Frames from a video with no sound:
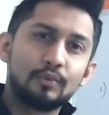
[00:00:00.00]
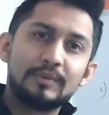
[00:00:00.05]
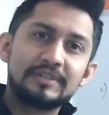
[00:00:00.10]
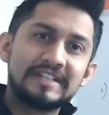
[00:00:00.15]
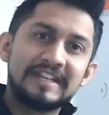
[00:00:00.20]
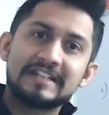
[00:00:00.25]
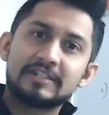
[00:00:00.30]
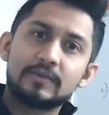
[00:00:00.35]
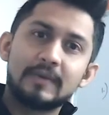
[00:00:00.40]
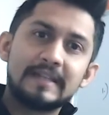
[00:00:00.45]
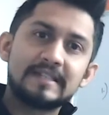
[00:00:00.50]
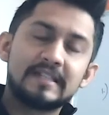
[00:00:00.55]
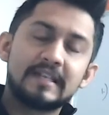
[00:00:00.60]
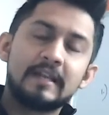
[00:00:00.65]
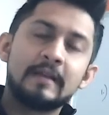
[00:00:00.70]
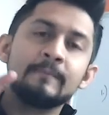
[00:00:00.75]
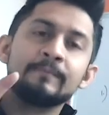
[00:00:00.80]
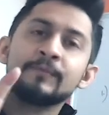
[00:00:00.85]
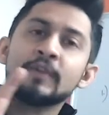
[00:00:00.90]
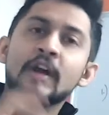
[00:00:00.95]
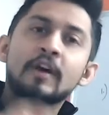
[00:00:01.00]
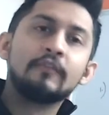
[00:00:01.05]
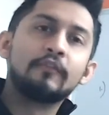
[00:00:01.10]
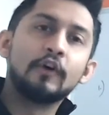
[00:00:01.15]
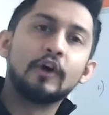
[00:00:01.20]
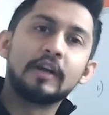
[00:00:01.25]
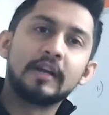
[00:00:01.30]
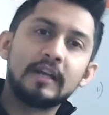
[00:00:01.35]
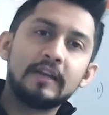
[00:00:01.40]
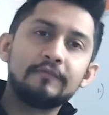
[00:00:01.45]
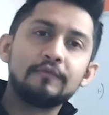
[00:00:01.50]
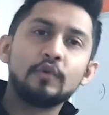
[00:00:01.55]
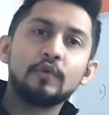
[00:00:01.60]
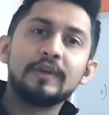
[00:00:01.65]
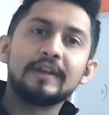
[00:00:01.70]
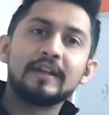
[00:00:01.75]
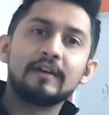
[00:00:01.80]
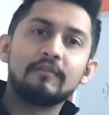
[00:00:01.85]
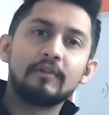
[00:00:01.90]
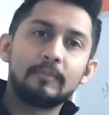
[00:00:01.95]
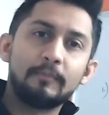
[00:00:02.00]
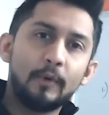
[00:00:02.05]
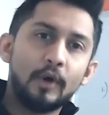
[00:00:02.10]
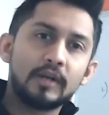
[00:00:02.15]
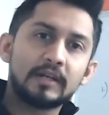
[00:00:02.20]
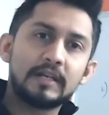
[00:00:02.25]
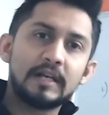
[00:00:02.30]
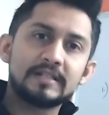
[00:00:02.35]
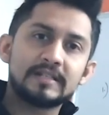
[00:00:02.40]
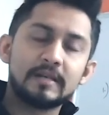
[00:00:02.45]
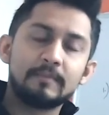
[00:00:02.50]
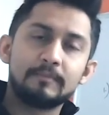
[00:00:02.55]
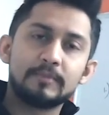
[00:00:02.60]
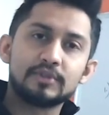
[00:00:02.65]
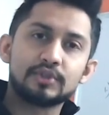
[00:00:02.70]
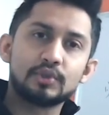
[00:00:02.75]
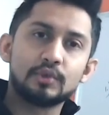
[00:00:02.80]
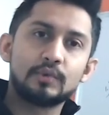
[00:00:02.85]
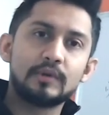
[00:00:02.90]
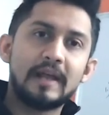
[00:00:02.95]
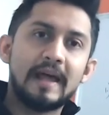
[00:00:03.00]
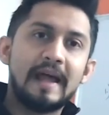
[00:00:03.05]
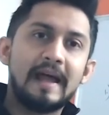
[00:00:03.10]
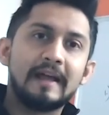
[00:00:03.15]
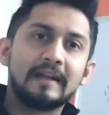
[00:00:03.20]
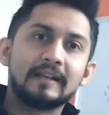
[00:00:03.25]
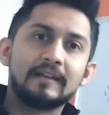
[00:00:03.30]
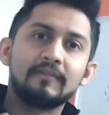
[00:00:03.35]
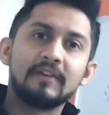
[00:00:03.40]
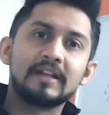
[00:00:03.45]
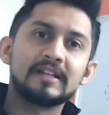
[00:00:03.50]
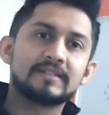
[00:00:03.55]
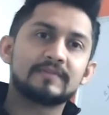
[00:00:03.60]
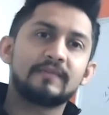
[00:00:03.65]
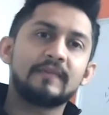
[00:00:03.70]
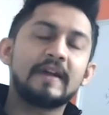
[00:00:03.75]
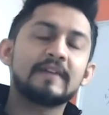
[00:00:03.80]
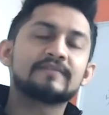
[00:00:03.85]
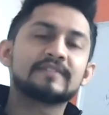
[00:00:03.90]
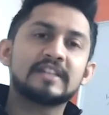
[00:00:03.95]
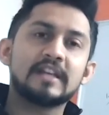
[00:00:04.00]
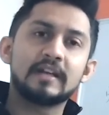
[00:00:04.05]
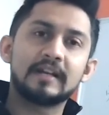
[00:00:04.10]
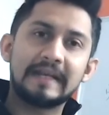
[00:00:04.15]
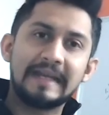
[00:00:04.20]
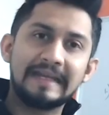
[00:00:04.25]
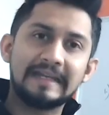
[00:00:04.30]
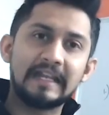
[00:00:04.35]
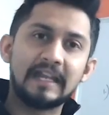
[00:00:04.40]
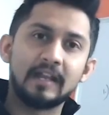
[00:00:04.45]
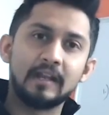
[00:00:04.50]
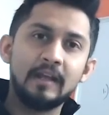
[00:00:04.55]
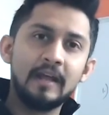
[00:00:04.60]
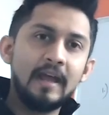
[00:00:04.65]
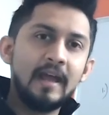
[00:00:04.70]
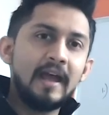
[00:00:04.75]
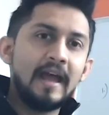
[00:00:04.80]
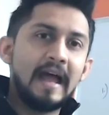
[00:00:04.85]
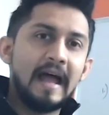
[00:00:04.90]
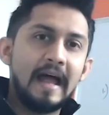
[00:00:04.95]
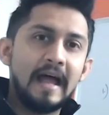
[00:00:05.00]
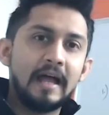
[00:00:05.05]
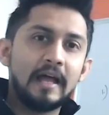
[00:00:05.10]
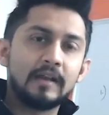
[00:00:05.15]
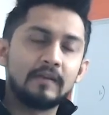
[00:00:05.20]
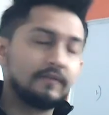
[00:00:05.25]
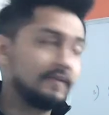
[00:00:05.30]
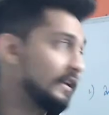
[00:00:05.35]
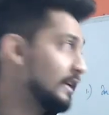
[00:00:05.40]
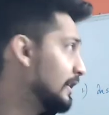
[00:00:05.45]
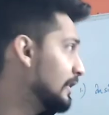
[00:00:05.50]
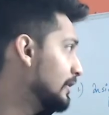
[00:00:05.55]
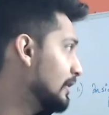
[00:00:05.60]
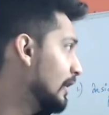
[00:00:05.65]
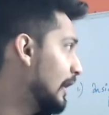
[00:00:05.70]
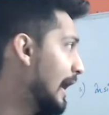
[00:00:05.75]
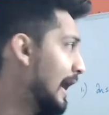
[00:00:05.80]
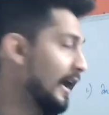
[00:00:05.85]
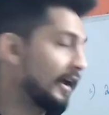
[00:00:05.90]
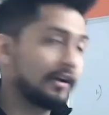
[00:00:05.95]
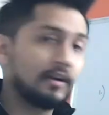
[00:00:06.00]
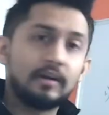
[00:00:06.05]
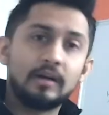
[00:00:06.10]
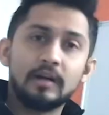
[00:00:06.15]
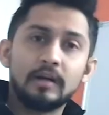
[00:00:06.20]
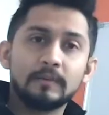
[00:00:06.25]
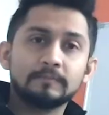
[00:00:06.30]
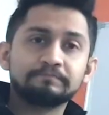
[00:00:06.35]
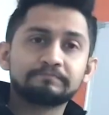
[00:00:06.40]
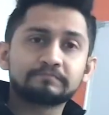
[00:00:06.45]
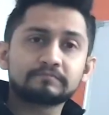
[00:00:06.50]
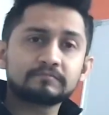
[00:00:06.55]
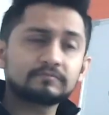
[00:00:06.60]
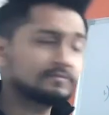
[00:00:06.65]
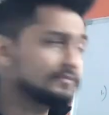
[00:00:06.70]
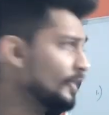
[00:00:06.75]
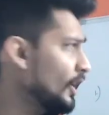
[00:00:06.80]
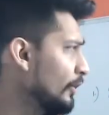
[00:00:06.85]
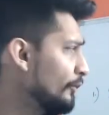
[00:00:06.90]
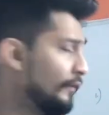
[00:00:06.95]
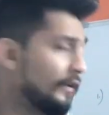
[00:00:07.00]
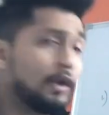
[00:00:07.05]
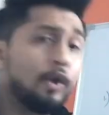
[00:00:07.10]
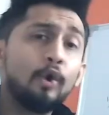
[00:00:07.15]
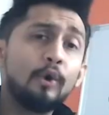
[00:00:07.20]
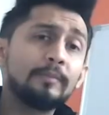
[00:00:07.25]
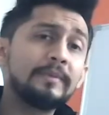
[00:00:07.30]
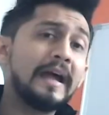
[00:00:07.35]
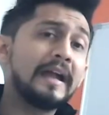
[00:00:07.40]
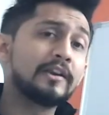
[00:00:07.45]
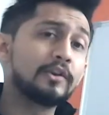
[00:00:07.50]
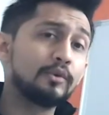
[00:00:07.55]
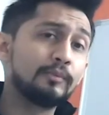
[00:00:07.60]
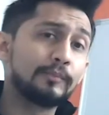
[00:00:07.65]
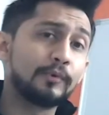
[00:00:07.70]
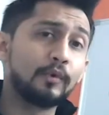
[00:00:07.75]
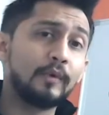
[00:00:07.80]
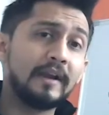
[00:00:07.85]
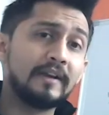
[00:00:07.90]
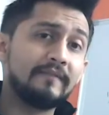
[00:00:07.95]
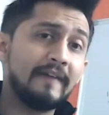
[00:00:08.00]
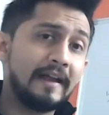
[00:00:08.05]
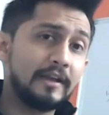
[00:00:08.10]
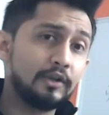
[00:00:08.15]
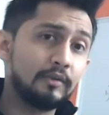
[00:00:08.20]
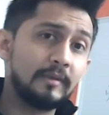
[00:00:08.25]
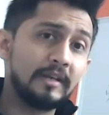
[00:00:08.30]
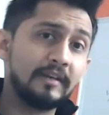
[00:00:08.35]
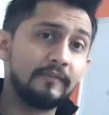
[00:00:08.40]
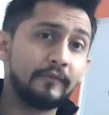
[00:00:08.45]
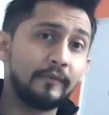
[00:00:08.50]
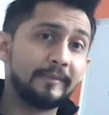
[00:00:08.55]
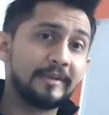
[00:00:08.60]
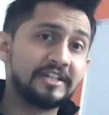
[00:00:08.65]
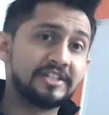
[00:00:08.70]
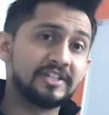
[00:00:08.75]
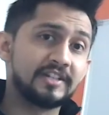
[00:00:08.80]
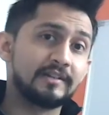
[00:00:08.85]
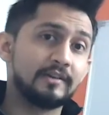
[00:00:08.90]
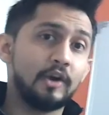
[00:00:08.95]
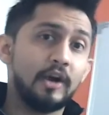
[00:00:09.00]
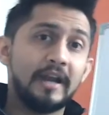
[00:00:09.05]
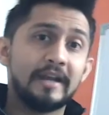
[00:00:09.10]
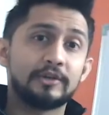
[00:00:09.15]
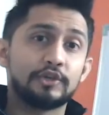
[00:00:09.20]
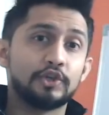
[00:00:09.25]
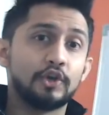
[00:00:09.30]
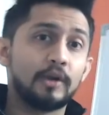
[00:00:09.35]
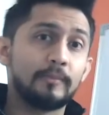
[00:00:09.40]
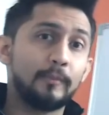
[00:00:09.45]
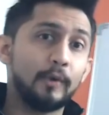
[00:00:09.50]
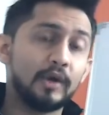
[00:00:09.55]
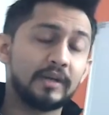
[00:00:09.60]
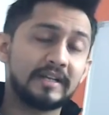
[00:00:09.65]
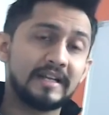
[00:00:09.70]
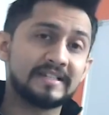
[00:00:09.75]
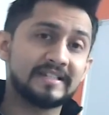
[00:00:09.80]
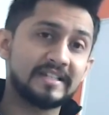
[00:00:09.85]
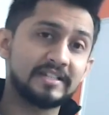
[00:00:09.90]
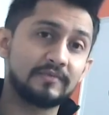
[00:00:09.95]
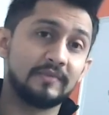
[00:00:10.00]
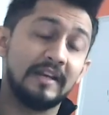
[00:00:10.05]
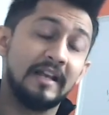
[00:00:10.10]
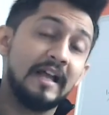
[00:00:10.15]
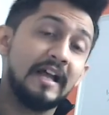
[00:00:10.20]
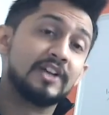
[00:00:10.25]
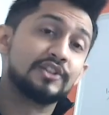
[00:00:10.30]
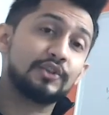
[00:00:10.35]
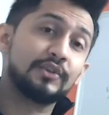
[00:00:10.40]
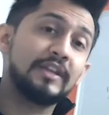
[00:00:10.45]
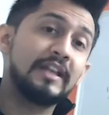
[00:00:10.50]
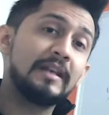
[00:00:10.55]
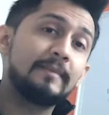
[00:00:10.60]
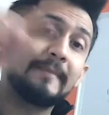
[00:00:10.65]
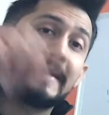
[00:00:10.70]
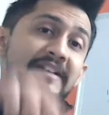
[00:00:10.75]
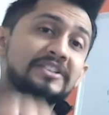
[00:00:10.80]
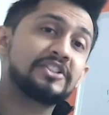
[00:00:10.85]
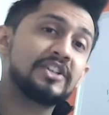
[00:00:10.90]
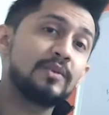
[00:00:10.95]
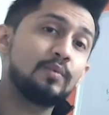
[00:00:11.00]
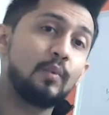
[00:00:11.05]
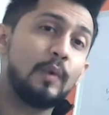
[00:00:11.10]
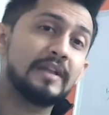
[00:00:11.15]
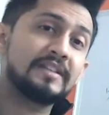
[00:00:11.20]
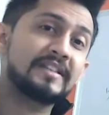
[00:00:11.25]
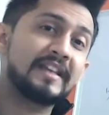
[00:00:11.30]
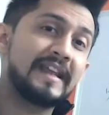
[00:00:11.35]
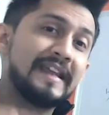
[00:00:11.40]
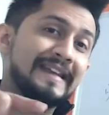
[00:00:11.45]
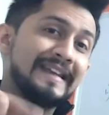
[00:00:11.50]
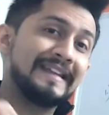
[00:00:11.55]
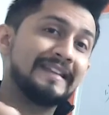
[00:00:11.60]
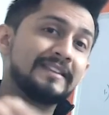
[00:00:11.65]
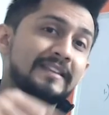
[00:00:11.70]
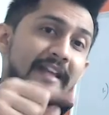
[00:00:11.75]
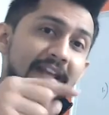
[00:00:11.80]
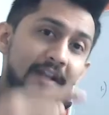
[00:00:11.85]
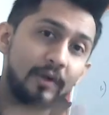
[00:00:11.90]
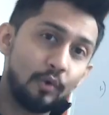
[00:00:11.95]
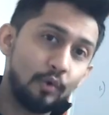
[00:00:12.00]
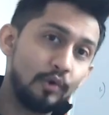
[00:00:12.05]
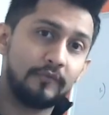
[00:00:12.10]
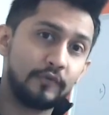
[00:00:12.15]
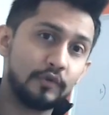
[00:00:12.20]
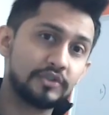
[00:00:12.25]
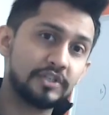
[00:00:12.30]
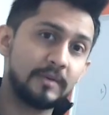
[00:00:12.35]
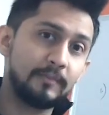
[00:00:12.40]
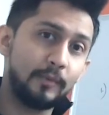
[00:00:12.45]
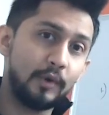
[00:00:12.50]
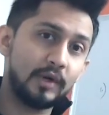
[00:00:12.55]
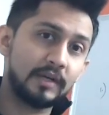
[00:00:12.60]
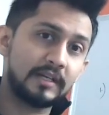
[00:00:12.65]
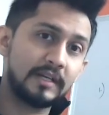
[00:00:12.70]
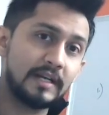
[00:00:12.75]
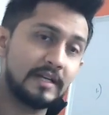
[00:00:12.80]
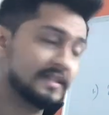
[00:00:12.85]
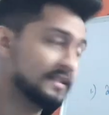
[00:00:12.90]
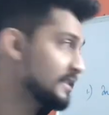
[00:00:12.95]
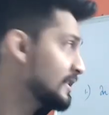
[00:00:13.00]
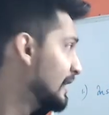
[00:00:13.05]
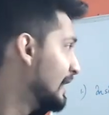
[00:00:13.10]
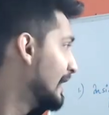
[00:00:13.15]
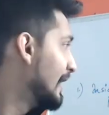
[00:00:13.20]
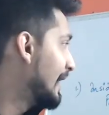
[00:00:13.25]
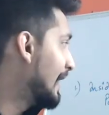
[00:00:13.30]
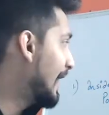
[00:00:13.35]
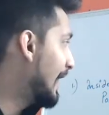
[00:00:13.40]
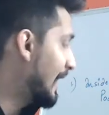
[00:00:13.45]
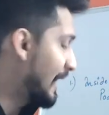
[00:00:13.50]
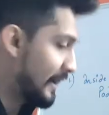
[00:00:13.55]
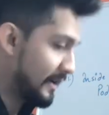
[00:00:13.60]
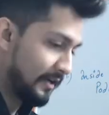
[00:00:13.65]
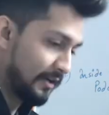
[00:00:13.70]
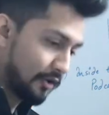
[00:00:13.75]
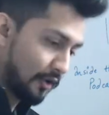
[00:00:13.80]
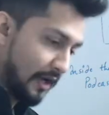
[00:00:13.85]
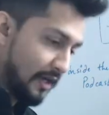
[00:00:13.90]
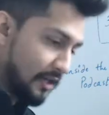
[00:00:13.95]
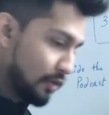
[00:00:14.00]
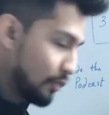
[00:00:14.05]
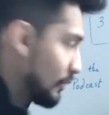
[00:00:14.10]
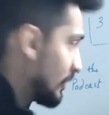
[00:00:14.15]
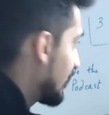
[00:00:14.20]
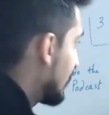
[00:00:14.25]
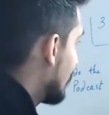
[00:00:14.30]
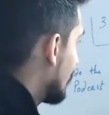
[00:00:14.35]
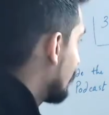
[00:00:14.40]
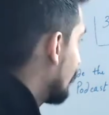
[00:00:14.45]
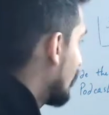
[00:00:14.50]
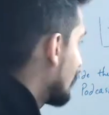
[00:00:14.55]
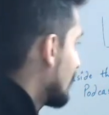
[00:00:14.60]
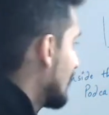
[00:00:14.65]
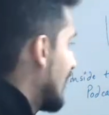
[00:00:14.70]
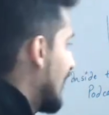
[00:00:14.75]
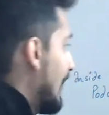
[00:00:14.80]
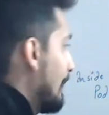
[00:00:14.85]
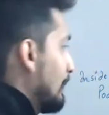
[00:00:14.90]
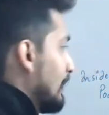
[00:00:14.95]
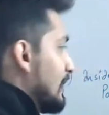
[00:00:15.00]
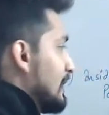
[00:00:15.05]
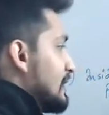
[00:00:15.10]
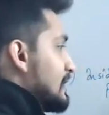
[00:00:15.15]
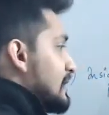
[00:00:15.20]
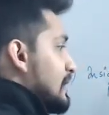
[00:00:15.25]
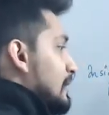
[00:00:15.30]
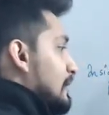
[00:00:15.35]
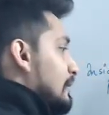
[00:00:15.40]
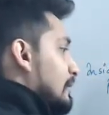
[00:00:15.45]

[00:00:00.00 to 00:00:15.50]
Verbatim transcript: much XYZ for reviewing our podcast episode and giving us 5-star rating, and we hope that you provide valuable information at your podcast as well. So they'll mention once again in their own future podcast, and right over here what will happen is